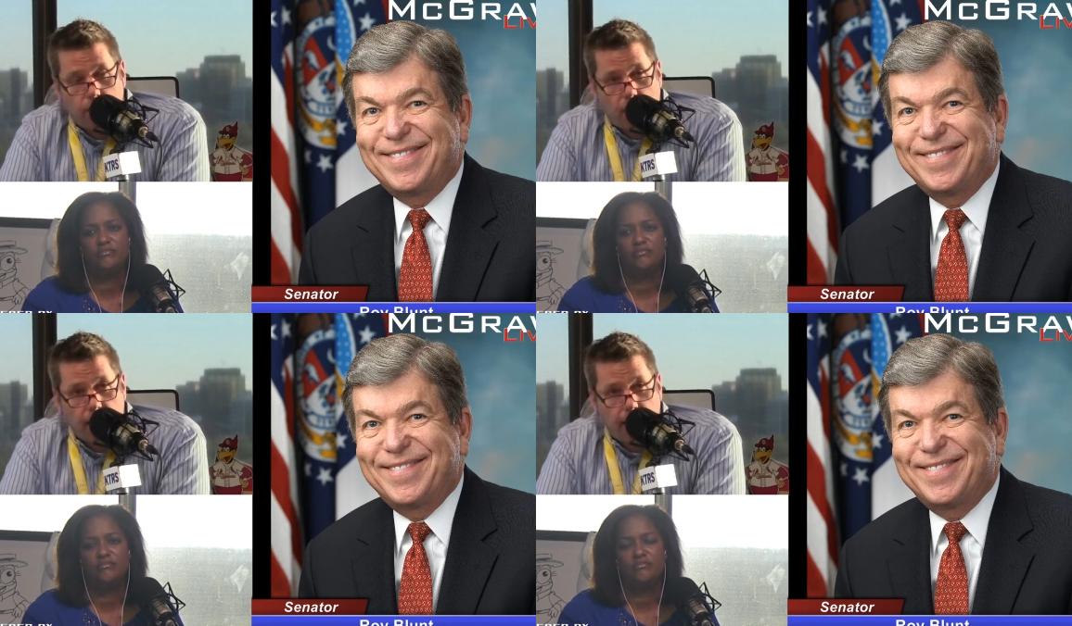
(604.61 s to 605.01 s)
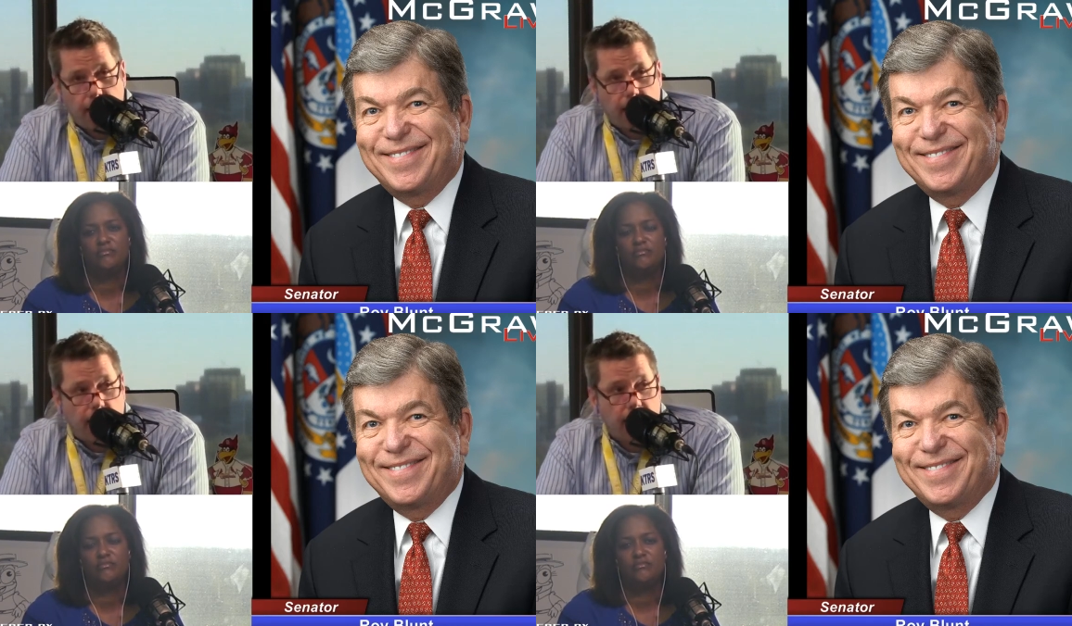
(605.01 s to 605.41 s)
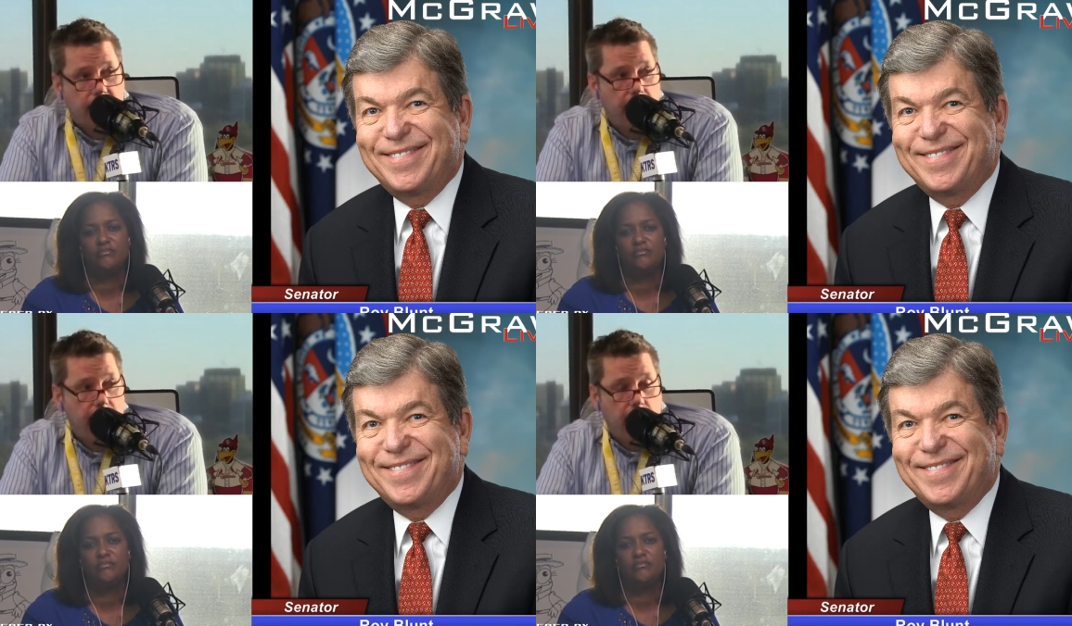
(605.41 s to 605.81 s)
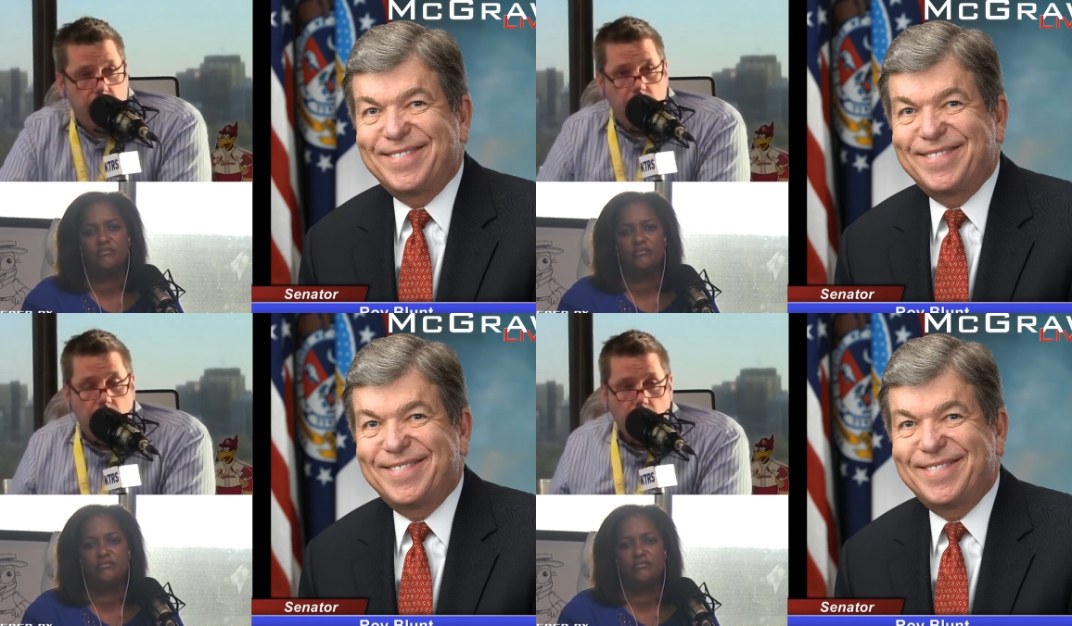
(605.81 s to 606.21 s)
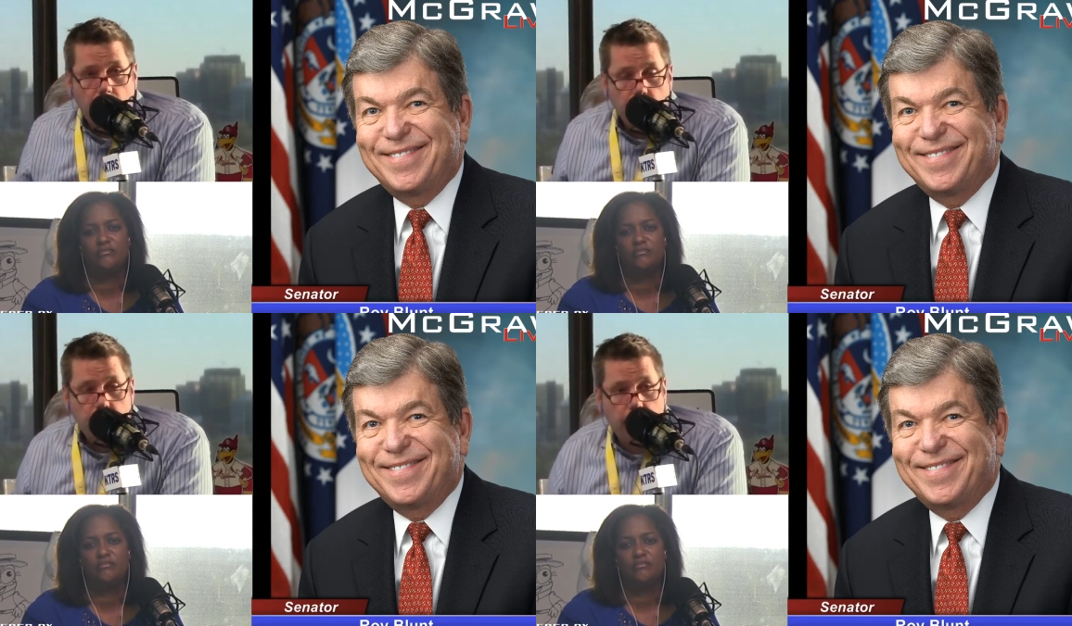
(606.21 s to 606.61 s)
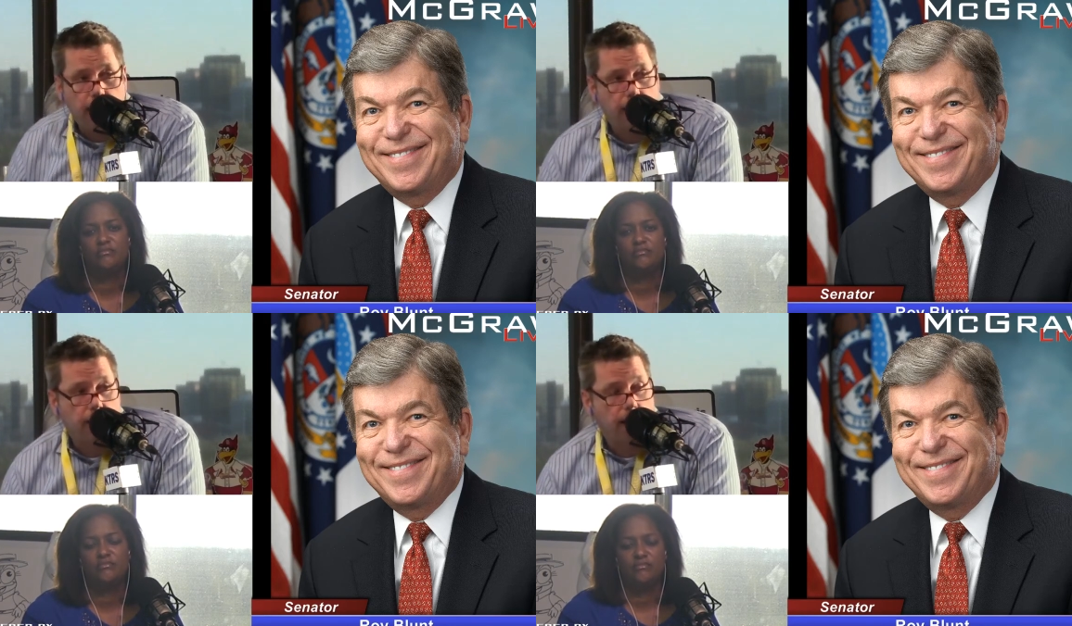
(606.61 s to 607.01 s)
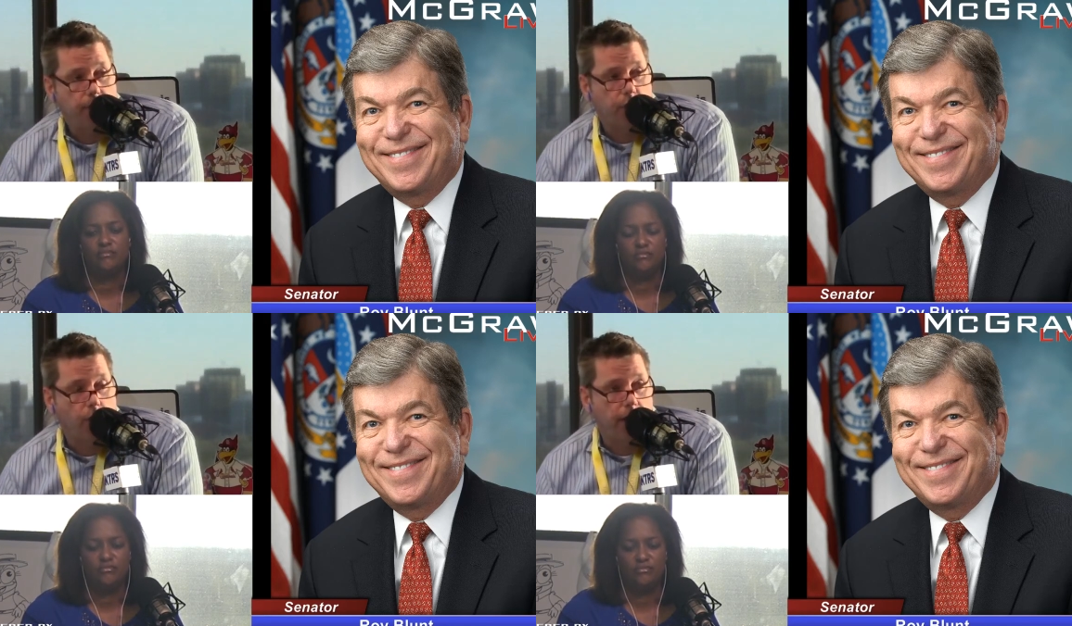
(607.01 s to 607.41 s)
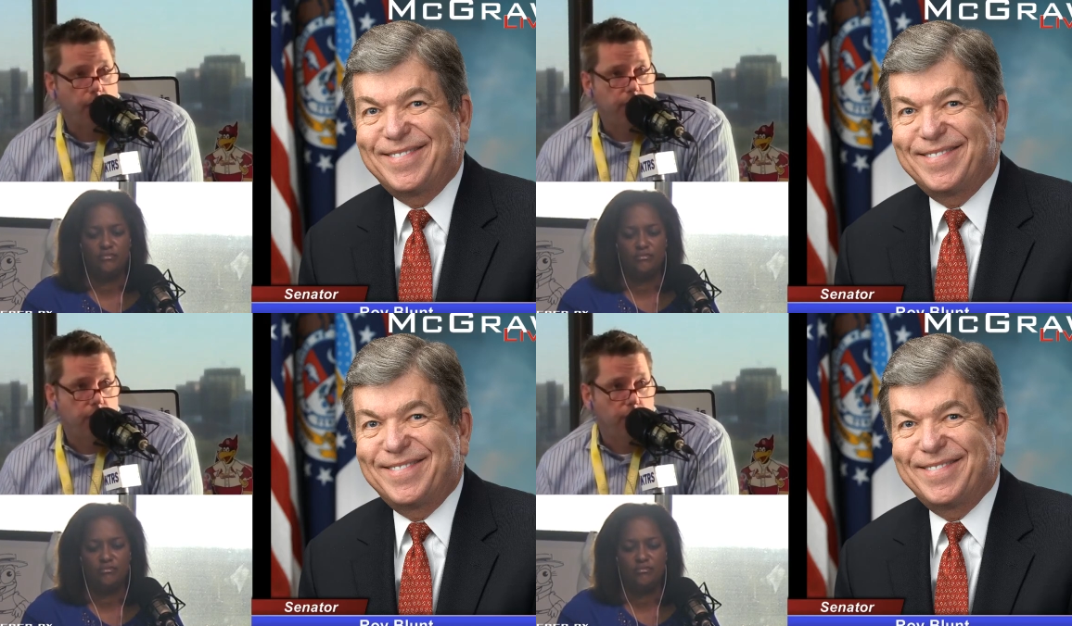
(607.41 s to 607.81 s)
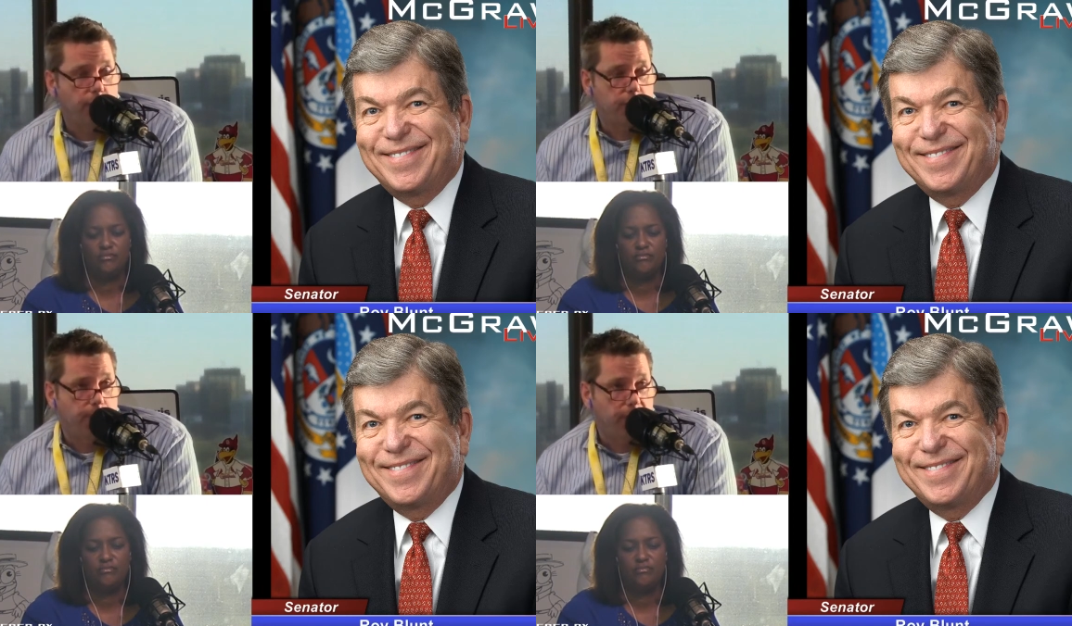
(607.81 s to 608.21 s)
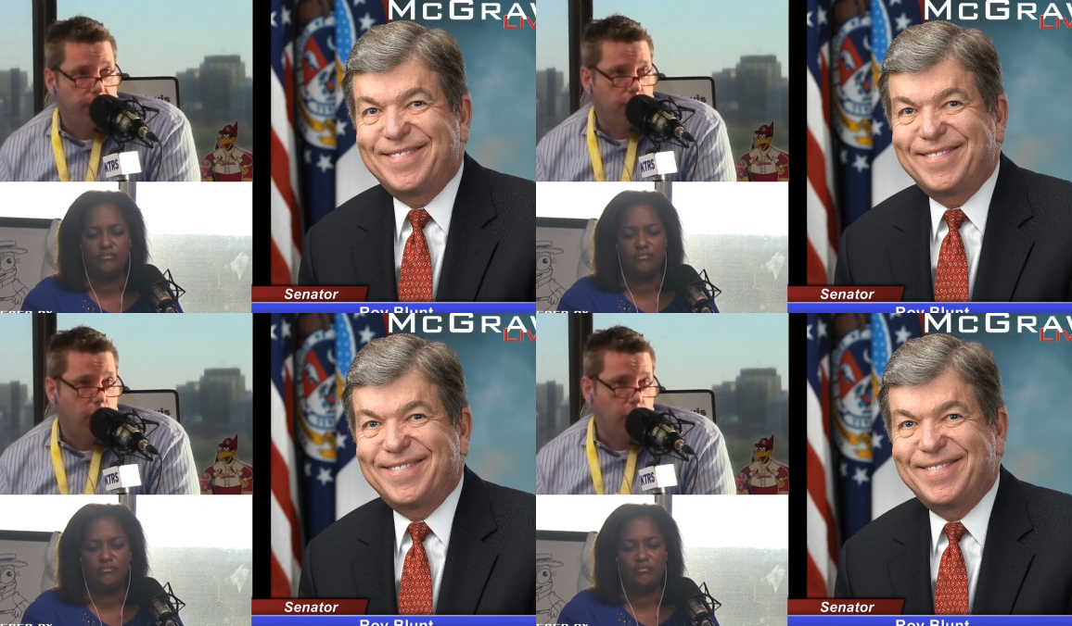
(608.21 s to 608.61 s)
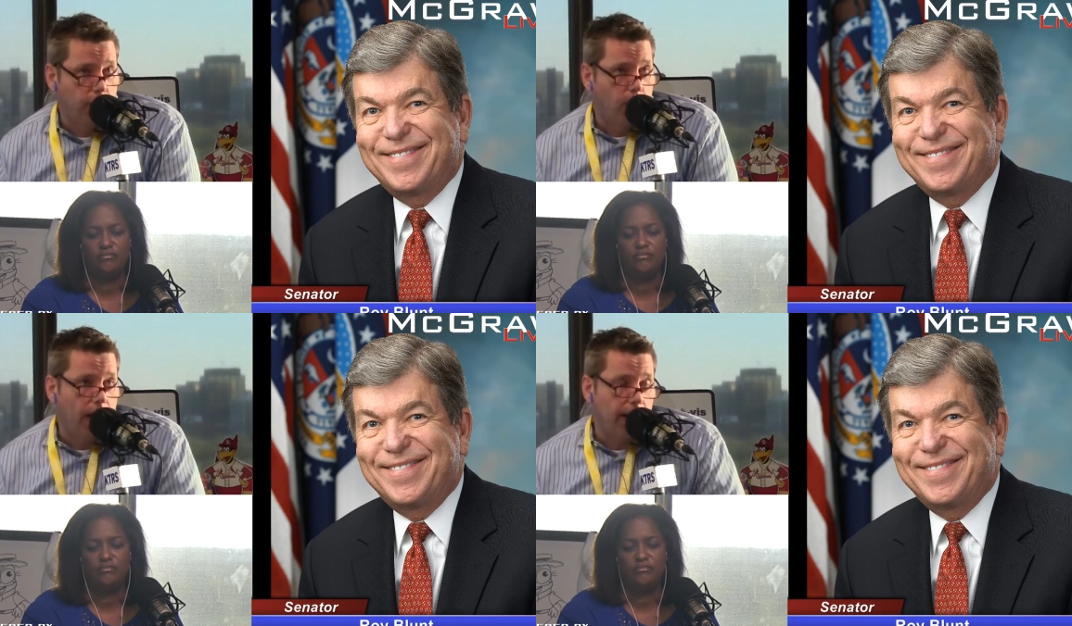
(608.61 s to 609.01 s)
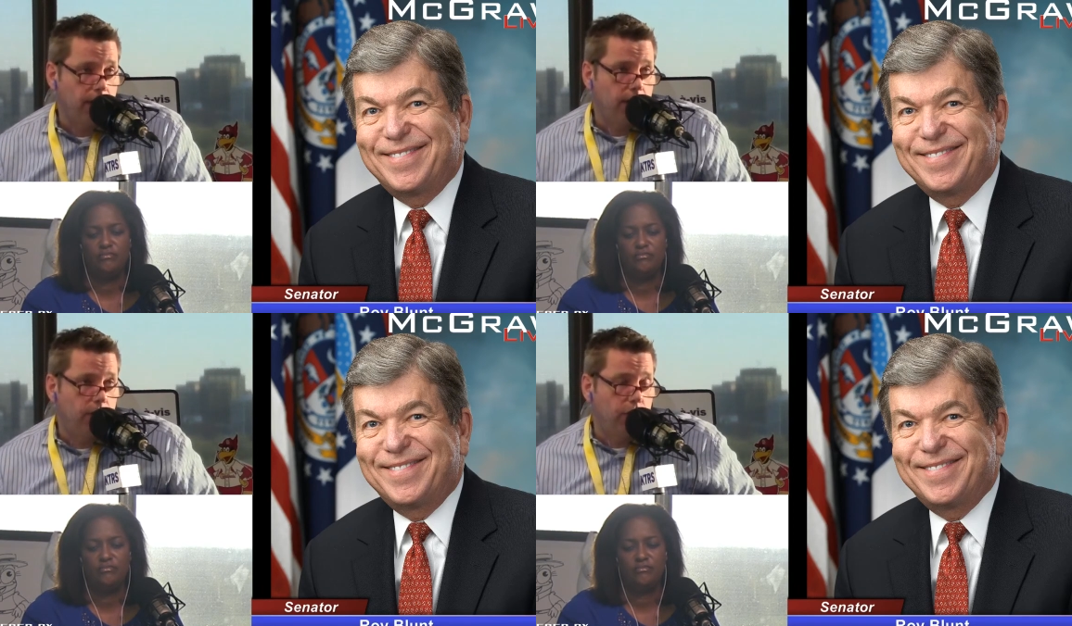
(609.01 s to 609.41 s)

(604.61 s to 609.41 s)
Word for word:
Speaker 1: John Hancock said he said that Tom Schweich was Jewish, but in a good way.